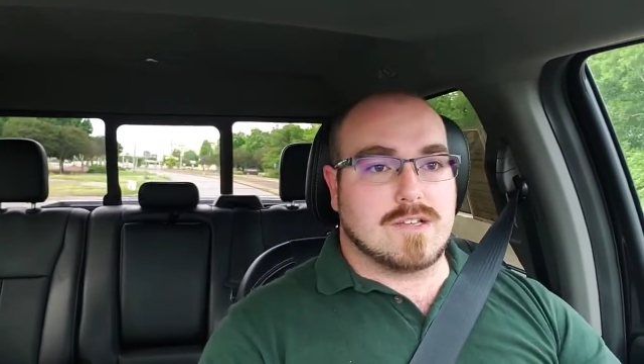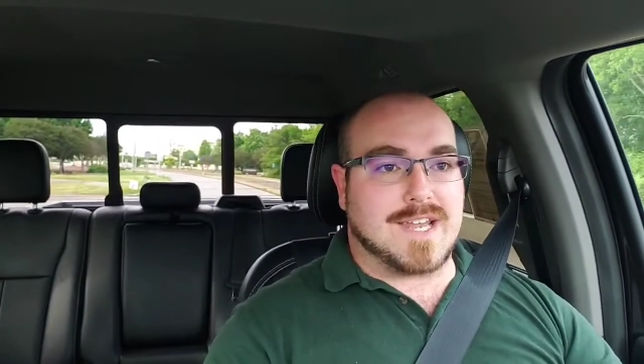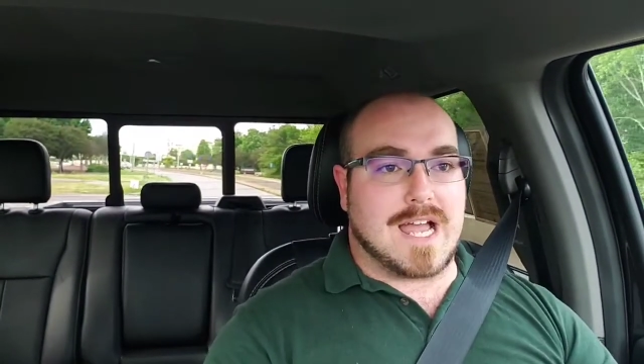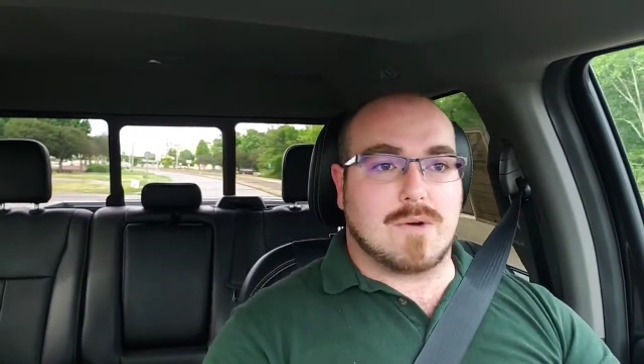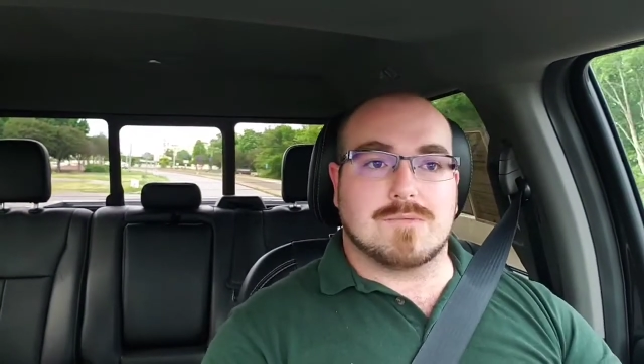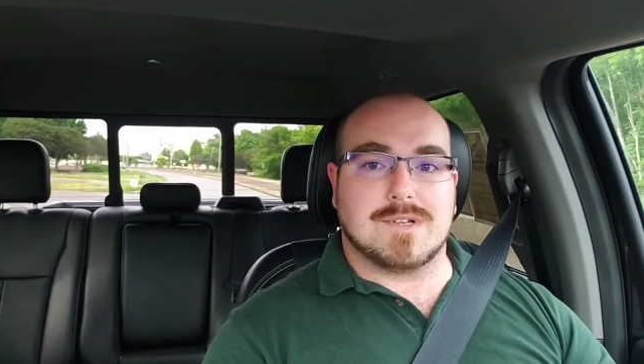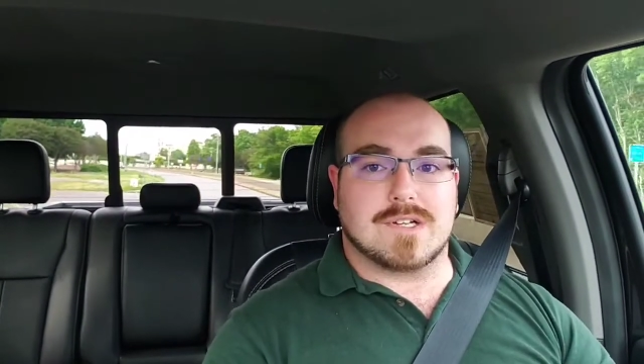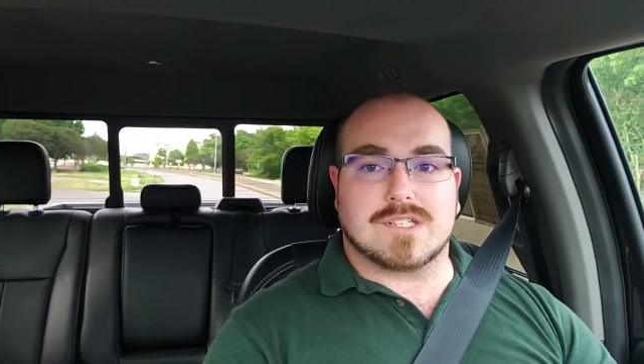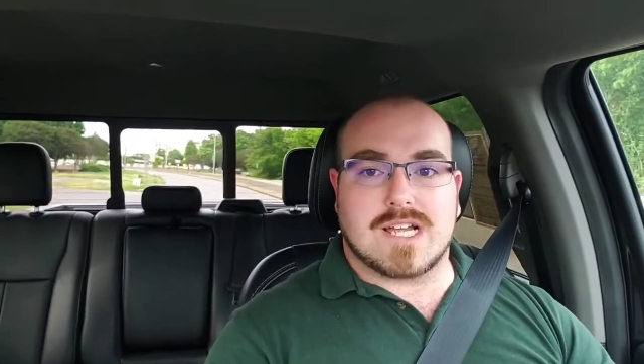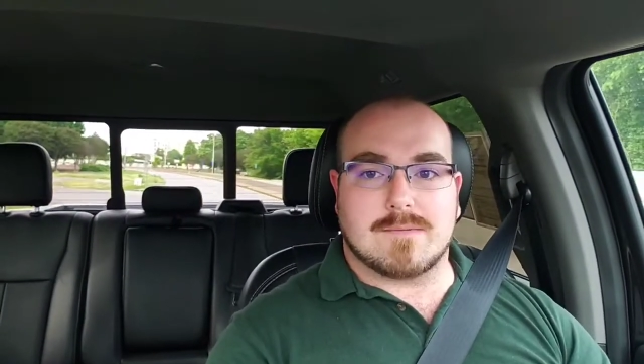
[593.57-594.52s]
now would be a
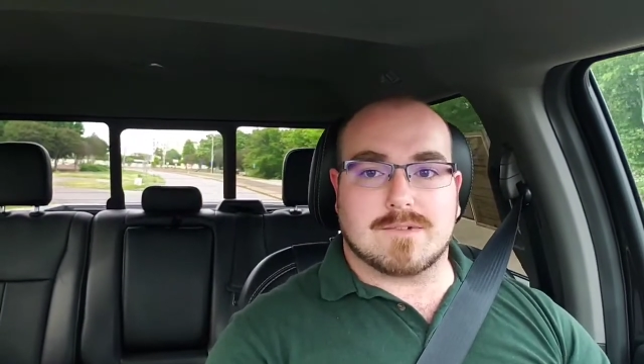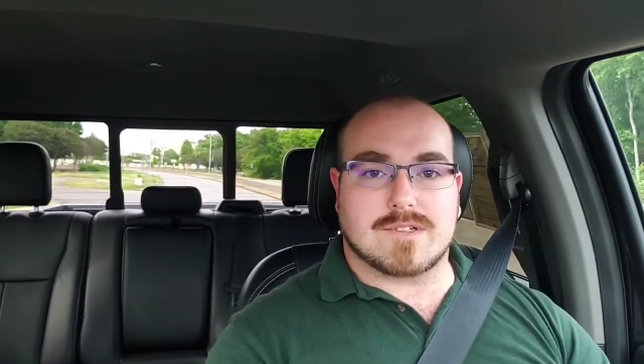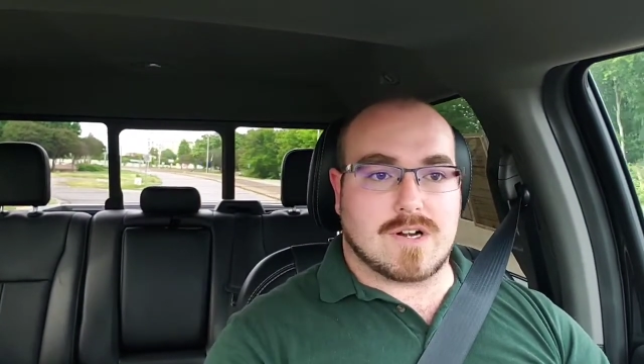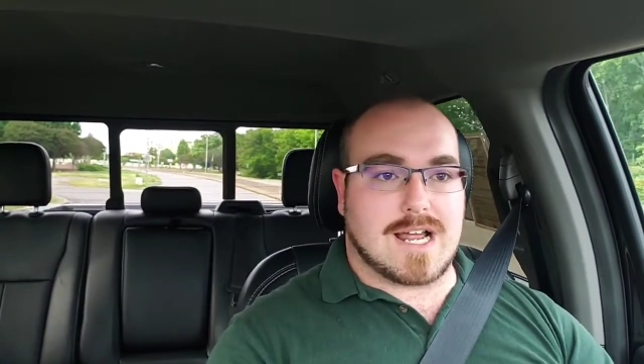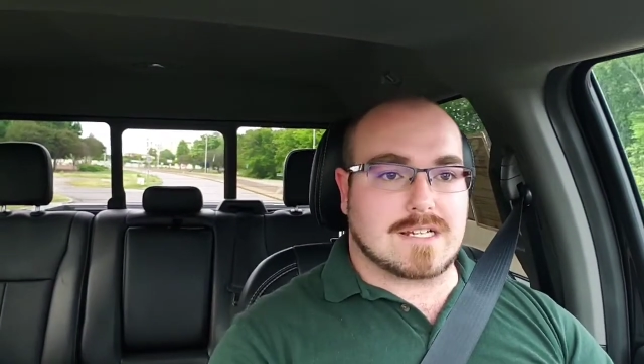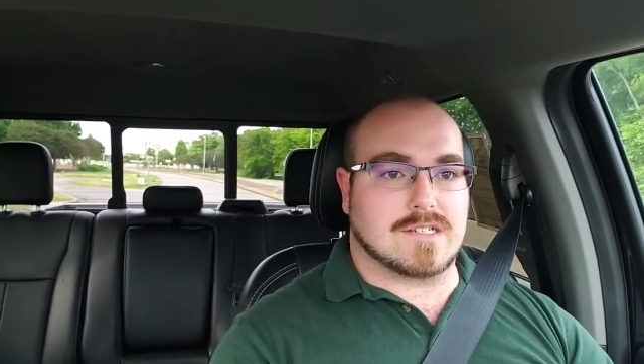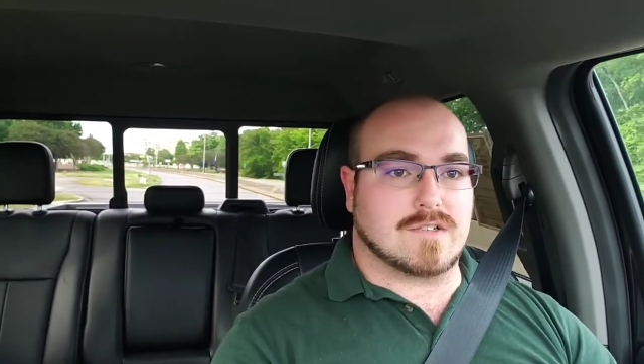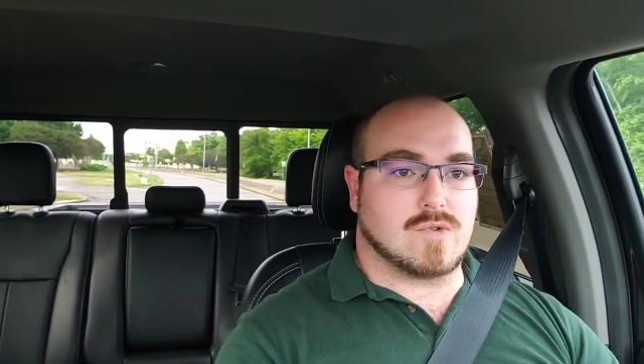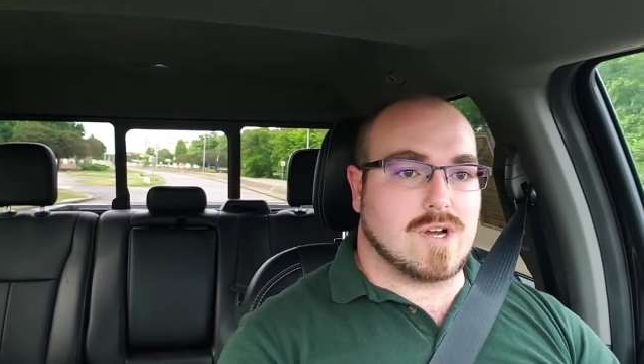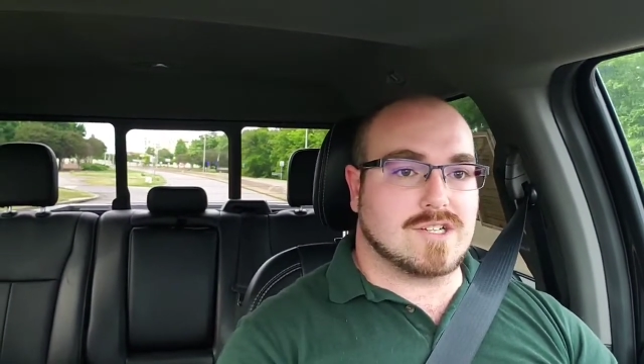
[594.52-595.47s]
good time to start
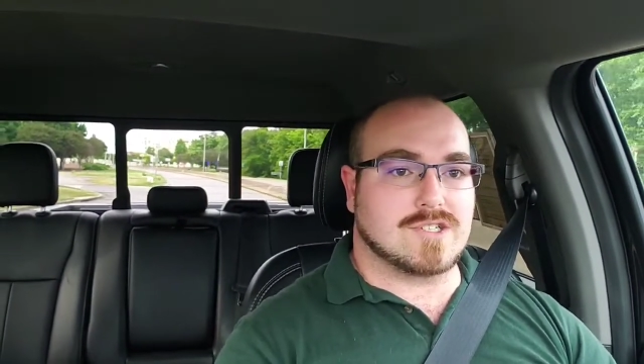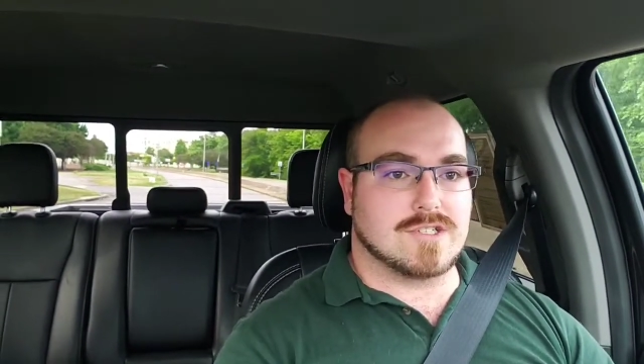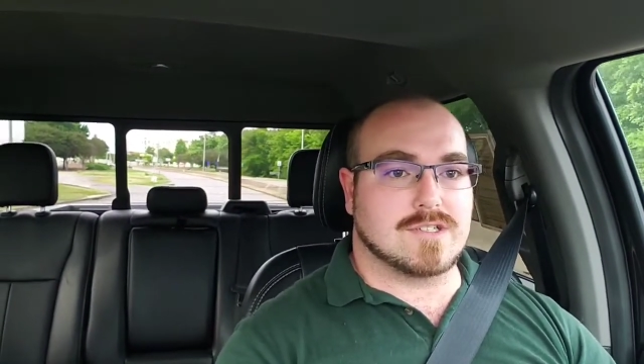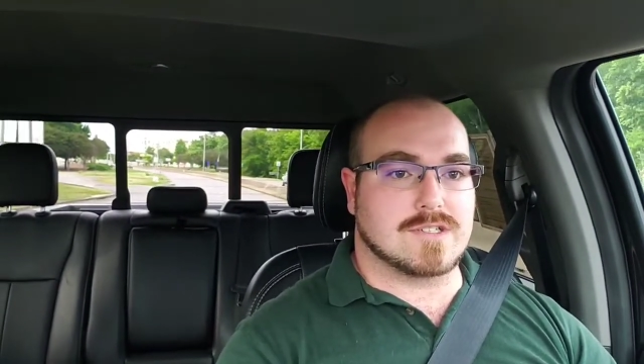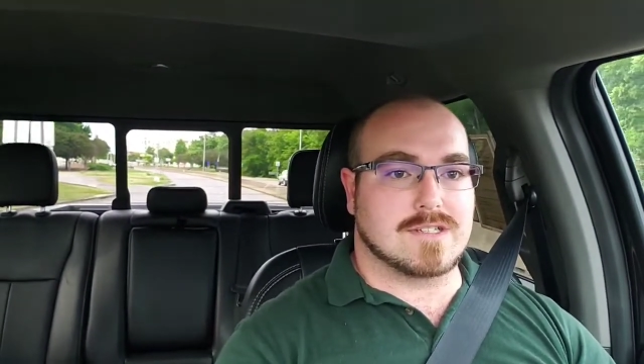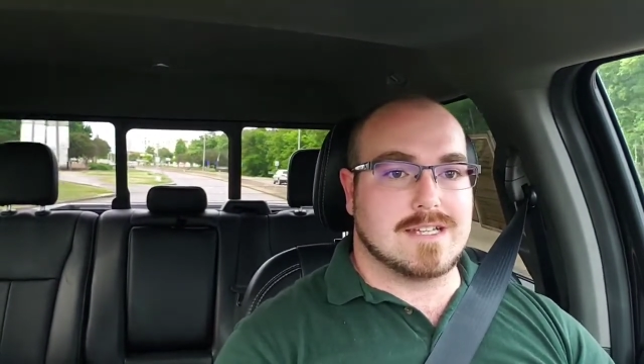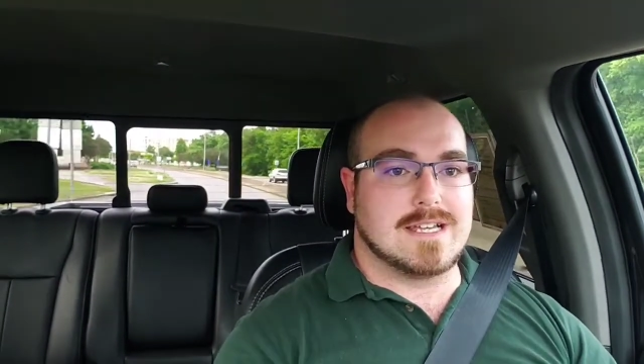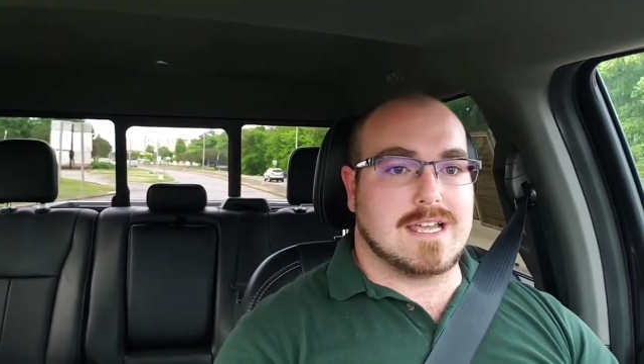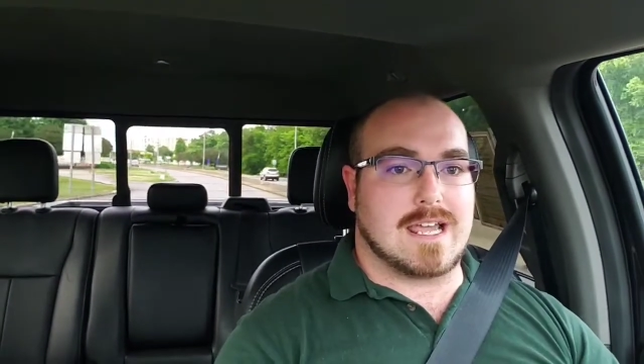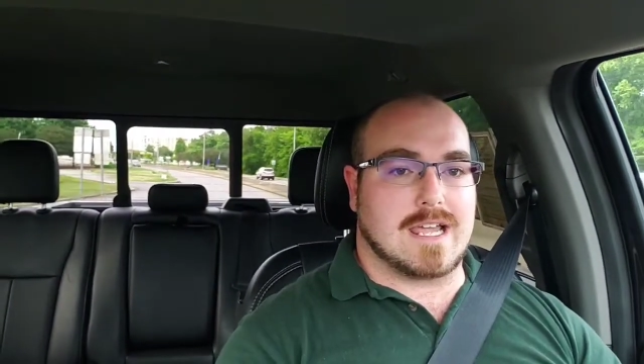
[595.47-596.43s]
asking questions
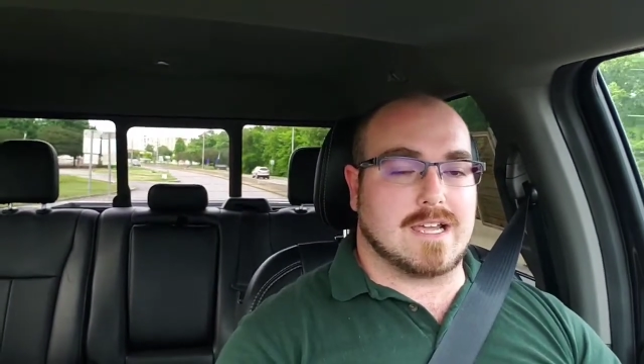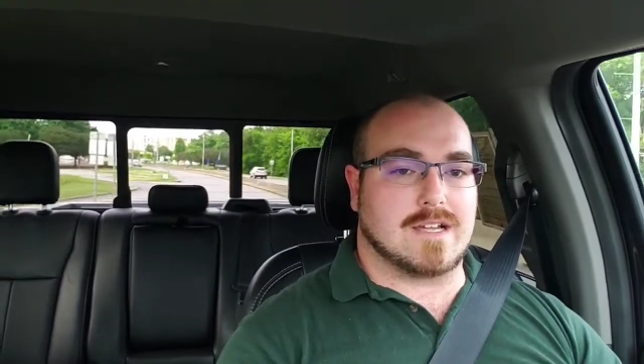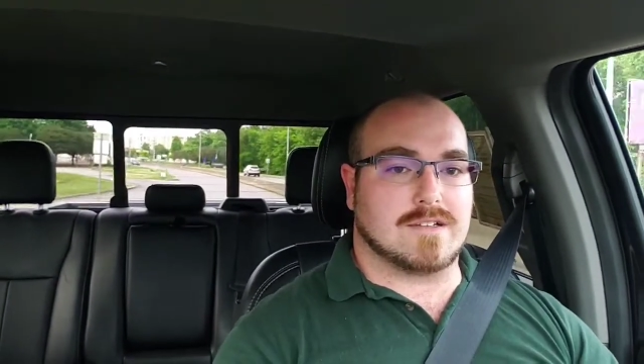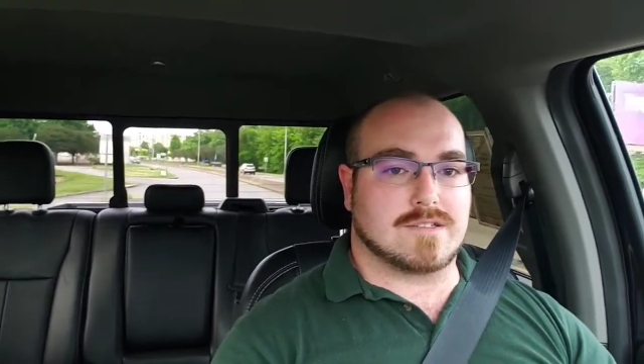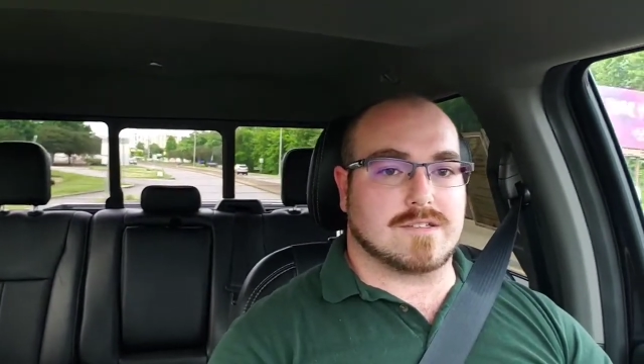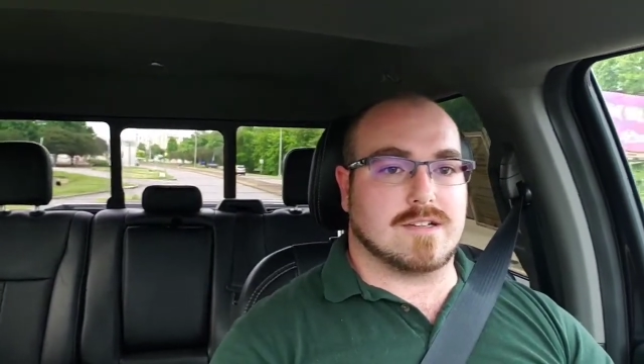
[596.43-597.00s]
and